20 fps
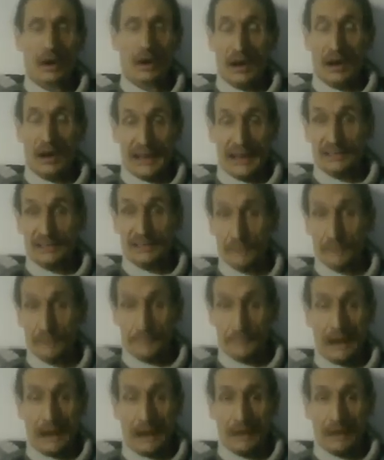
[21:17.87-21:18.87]
I acted
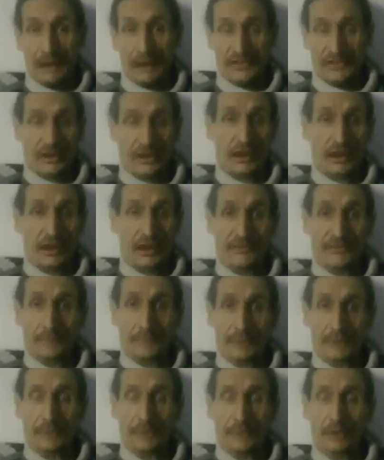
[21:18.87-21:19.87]
with power of attorney for
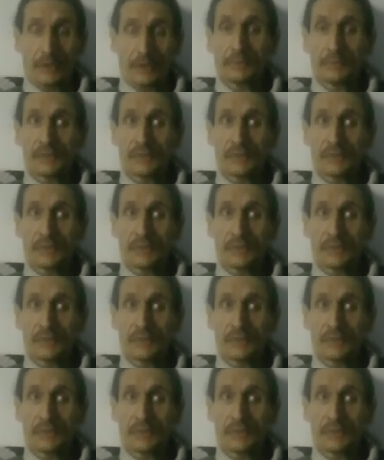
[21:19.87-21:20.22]
people,